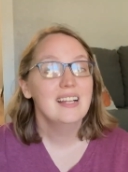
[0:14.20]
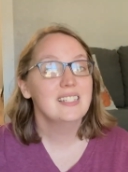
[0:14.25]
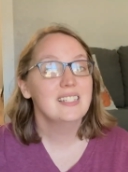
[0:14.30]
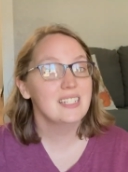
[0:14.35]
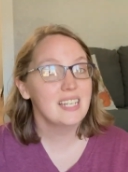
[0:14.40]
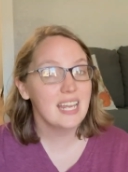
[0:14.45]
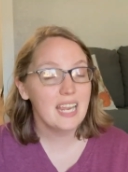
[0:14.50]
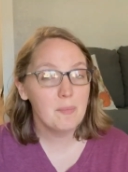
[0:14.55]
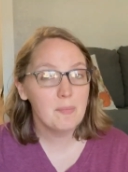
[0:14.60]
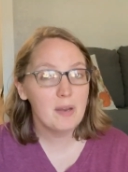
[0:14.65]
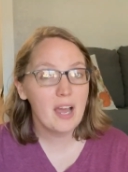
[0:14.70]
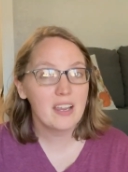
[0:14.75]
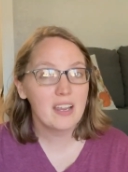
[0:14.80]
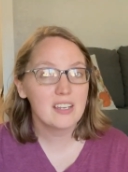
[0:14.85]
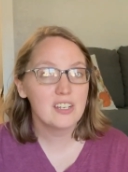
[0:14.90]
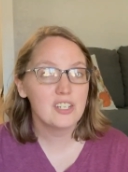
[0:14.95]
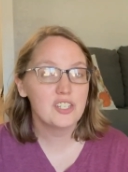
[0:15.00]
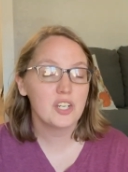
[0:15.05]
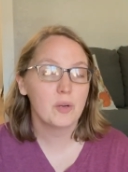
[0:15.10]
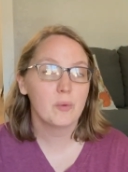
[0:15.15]
Today, I'm not
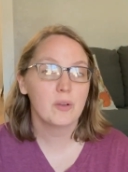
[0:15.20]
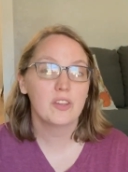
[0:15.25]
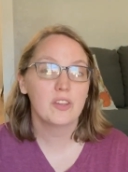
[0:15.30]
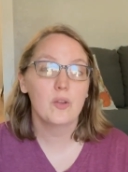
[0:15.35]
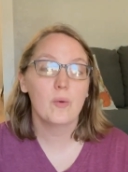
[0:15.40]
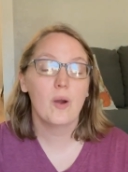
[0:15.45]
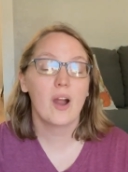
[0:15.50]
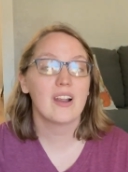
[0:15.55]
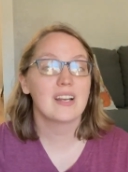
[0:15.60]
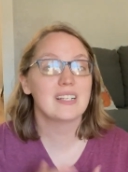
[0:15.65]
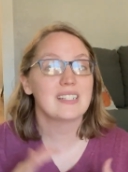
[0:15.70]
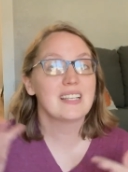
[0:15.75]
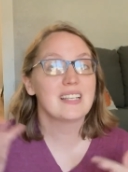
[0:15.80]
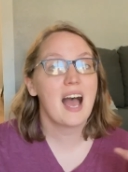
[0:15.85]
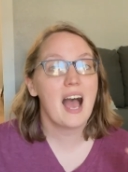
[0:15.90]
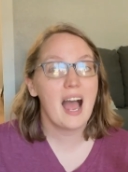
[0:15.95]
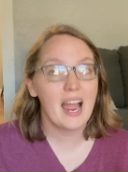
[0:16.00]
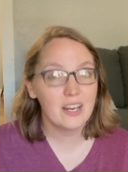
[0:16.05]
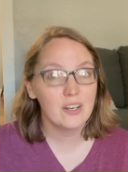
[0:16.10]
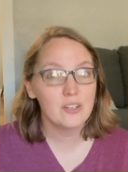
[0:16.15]
gonna share with you our
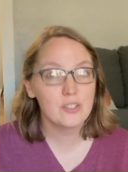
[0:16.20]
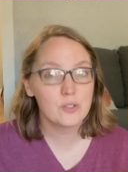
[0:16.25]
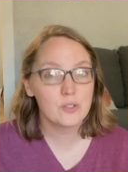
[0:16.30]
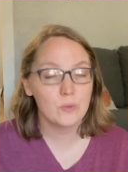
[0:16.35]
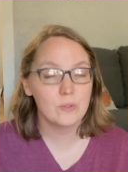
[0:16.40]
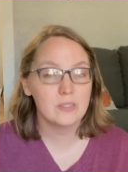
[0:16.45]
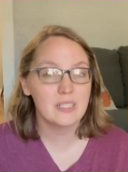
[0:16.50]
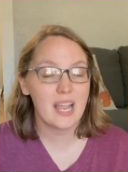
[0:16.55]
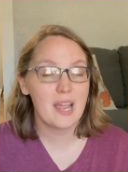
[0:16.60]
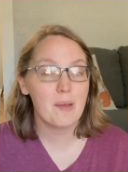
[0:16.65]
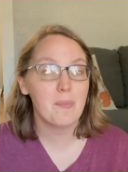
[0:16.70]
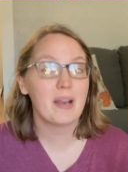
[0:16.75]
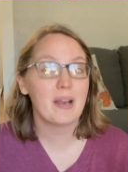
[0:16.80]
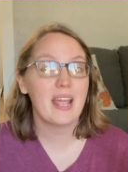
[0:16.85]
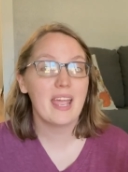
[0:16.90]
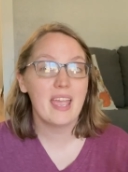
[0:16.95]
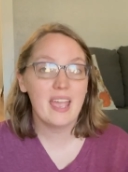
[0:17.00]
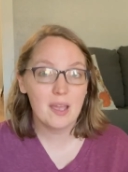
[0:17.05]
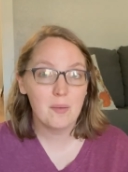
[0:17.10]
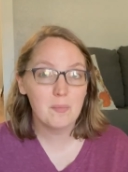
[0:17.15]
entire school day, but
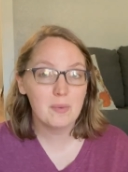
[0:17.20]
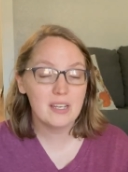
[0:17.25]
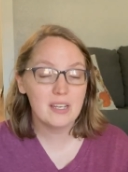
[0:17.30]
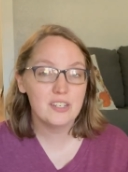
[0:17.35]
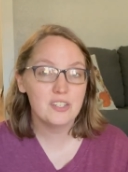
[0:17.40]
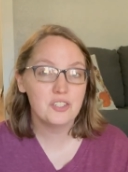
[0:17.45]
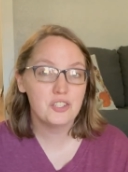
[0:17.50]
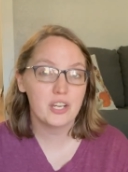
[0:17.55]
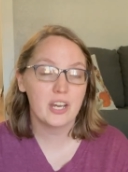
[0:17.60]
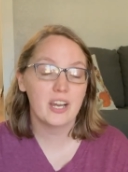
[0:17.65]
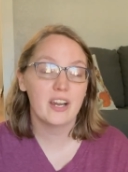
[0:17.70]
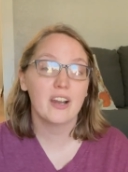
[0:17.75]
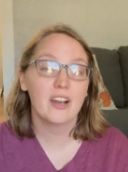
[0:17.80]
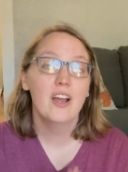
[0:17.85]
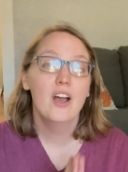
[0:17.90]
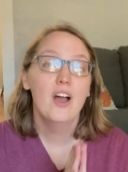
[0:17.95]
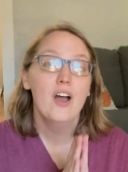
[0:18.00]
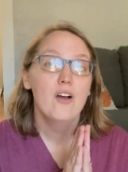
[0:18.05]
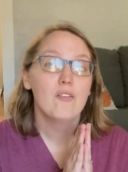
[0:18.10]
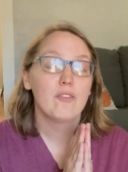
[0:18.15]
I am gonna share
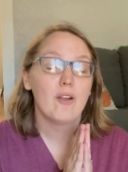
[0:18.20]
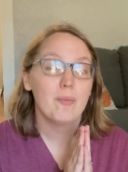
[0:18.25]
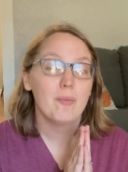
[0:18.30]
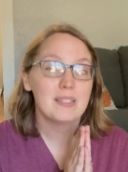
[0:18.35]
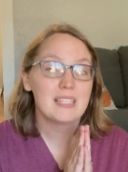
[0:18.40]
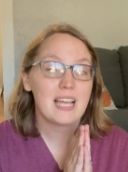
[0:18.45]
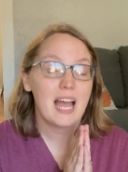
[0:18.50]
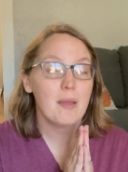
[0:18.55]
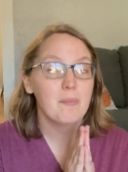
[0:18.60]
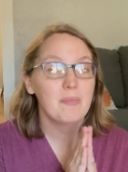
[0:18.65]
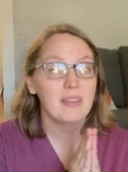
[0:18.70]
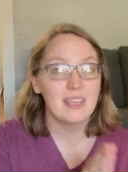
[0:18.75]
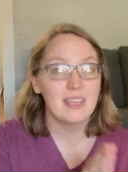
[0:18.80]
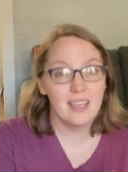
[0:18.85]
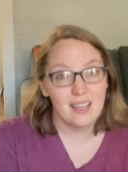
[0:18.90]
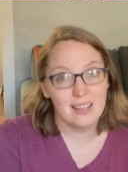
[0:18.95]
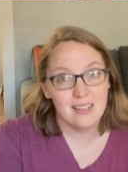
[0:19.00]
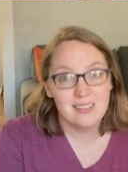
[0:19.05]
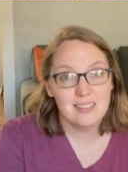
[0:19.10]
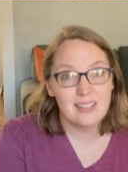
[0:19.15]
from the time the
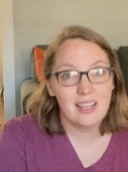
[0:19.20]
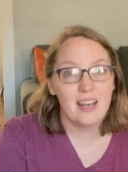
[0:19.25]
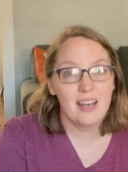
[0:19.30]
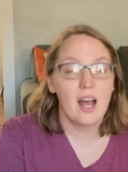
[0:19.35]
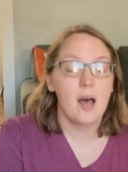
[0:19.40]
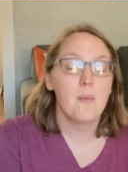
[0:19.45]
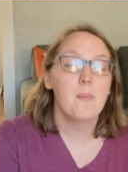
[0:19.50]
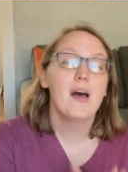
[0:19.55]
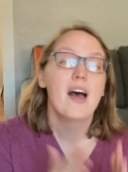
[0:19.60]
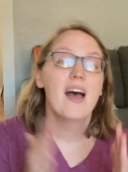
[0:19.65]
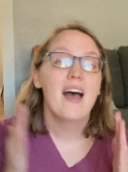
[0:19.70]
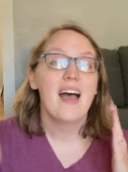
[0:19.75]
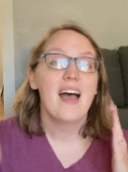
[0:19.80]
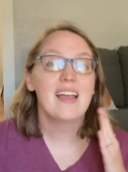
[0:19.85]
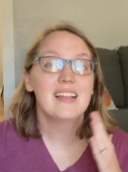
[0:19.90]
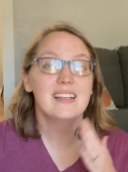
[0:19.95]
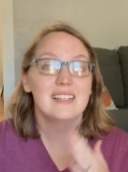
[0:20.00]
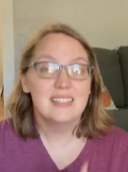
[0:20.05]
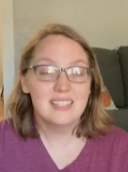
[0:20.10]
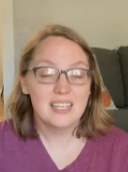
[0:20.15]
kids get up
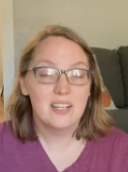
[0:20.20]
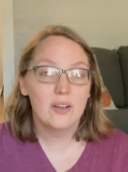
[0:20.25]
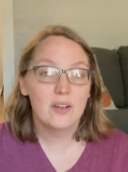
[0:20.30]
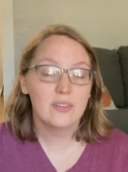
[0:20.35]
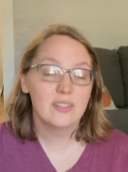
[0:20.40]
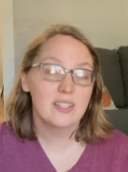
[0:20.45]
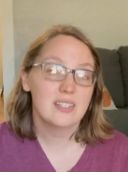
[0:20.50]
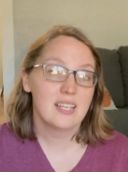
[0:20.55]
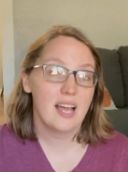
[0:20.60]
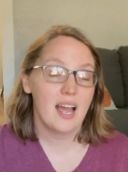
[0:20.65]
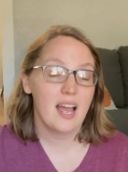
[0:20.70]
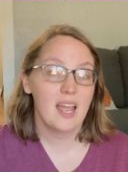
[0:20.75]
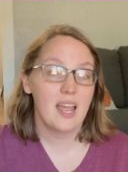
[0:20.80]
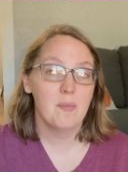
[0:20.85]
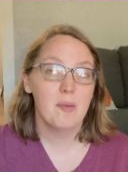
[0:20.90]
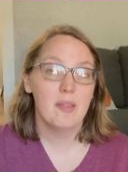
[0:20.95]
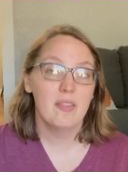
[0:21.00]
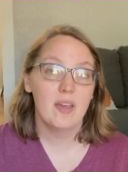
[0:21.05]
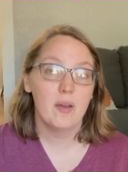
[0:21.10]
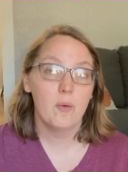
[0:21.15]
until the
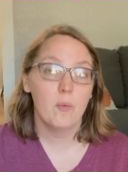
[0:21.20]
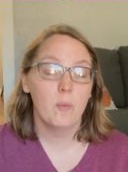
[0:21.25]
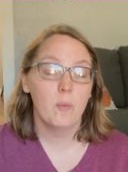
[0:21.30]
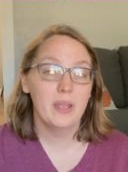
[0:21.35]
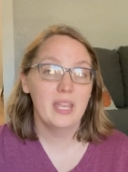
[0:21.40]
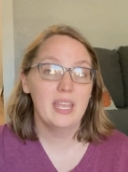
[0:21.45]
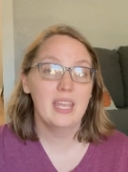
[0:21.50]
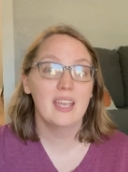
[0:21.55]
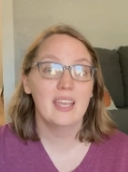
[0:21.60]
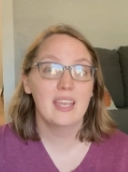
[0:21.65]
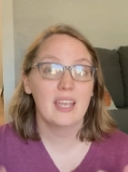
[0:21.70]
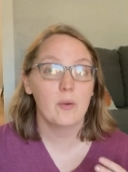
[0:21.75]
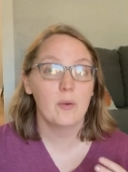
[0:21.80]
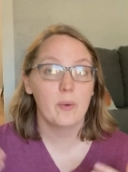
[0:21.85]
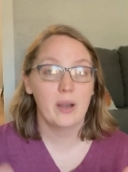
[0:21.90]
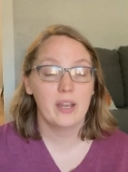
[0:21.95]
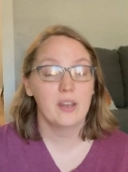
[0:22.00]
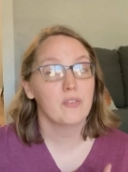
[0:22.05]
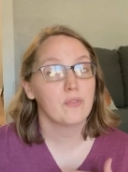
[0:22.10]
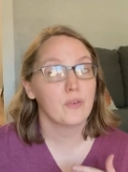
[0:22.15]
time that we get
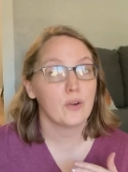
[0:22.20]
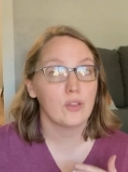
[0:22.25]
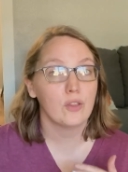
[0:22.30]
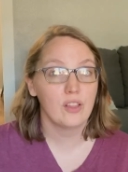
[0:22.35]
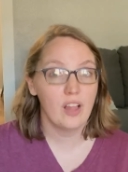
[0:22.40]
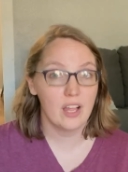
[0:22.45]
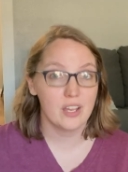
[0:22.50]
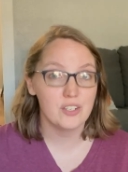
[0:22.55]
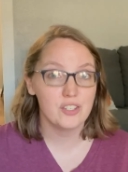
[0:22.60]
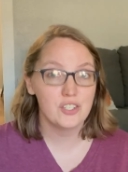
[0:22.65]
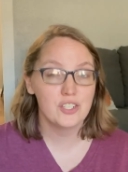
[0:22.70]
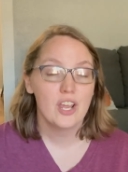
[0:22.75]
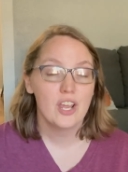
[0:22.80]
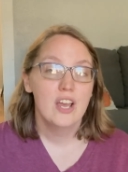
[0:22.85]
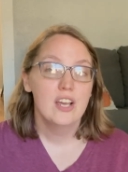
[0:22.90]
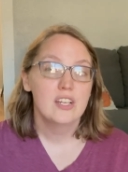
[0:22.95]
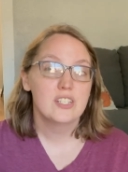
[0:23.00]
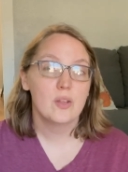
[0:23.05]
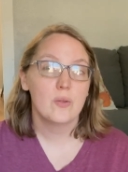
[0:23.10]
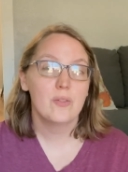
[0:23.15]
ready for lunch.
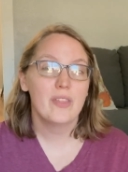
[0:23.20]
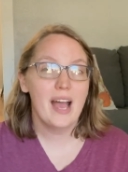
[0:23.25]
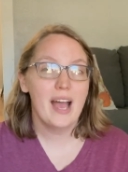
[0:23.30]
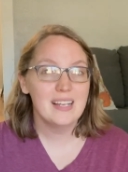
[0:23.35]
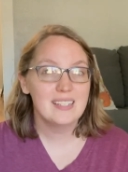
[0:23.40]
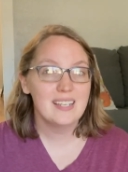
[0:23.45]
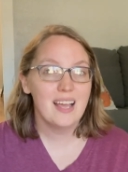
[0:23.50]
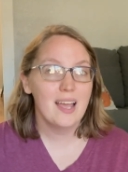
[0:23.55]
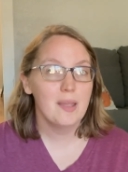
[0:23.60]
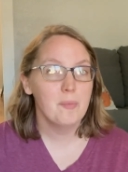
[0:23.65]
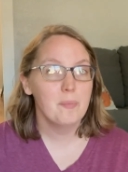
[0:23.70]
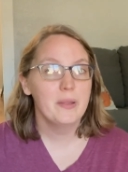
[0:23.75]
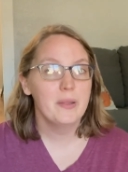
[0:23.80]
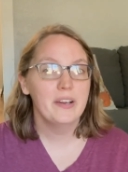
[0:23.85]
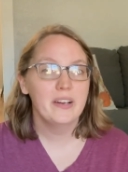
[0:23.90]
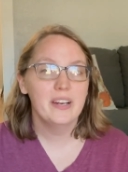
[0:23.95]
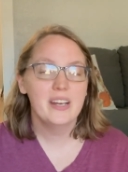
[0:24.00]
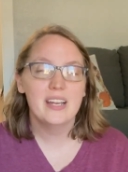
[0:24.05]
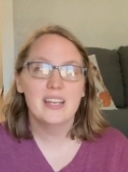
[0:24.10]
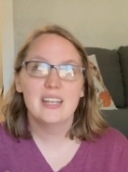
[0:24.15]
So that time
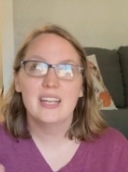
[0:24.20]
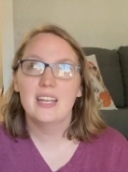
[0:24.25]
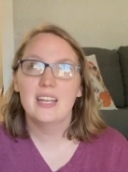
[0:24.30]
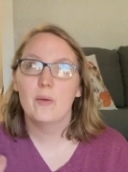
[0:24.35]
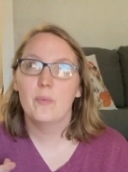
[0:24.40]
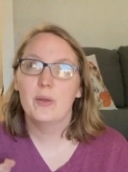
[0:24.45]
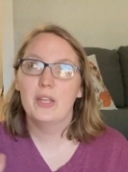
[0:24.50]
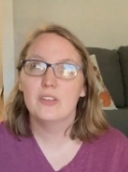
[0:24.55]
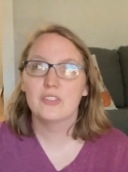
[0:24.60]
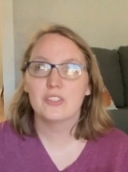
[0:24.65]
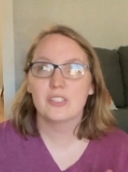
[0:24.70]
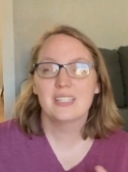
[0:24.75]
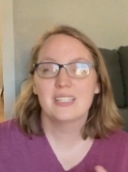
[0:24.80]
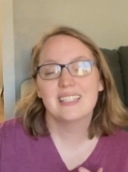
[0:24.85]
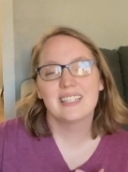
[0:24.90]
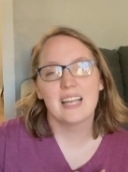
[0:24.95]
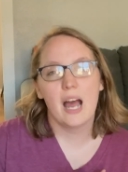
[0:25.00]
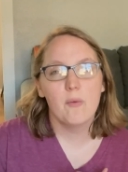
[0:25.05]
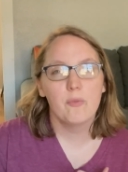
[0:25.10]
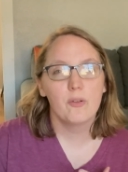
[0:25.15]
period, we usually
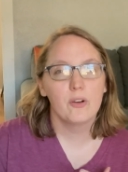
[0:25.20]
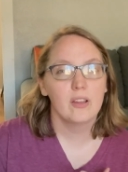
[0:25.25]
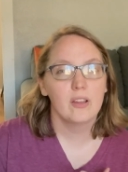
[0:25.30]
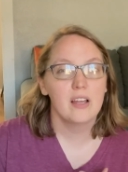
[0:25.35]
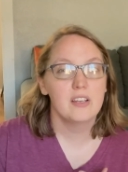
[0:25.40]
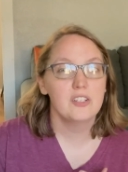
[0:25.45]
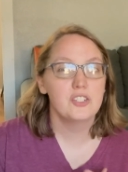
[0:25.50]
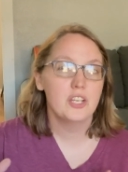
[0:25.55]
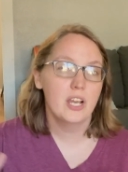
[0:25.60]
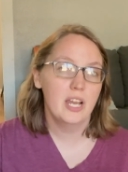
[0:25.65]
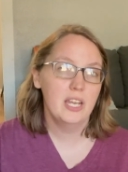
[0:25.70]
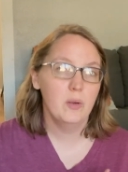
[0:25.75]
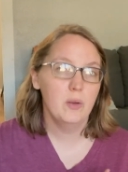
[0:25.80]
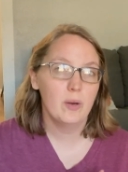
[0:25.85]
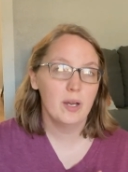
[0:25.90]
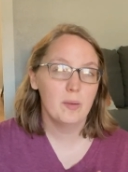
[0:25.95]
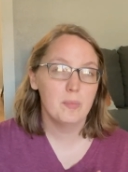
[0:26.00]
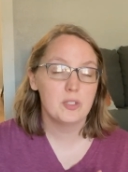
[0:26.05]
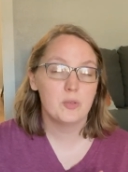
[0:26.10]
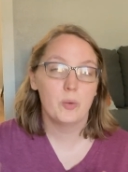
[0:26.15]
stop for lunch
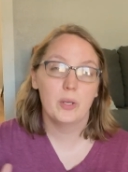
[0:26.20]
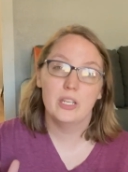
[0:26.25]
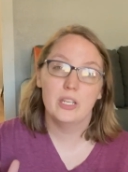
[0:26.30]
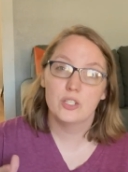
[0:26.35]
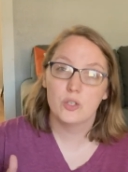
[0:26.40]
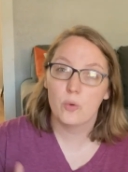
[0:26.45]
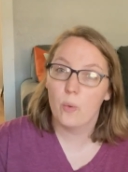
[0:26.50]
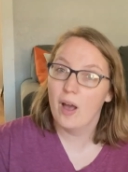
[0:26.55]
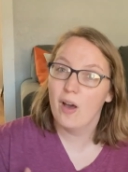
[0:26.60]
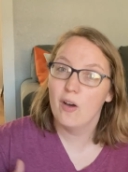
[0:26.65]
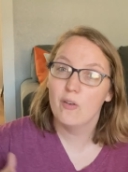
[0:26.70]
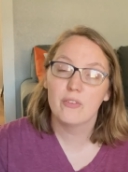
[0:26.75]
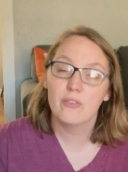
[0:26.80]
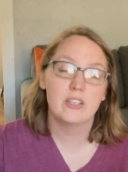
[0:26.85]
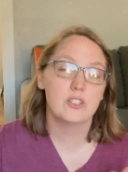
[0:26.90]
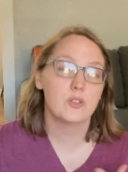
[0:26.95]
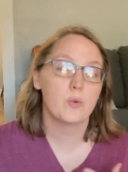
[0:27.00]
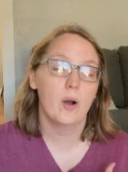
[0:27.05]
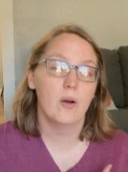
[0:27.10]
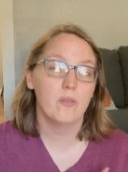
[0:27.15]
anywhere between 12
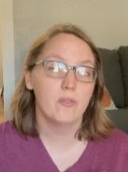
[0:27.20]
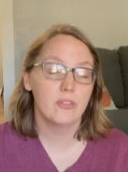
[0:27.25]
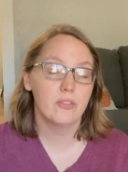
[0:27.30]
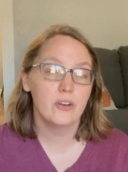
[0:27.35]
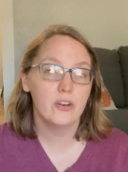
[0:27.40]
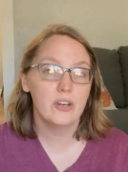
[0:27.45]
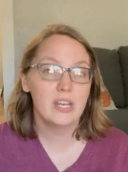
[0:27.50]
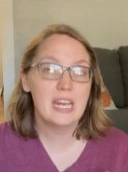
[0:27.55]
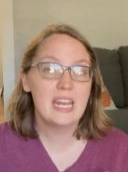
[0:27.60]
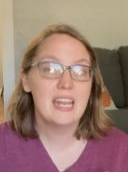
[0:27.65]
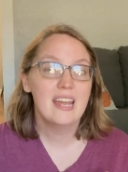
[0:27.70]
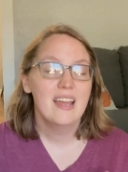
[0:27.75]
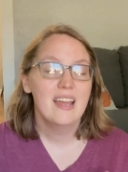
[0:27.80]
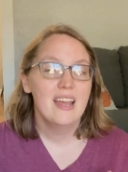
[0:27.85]
and 12.30,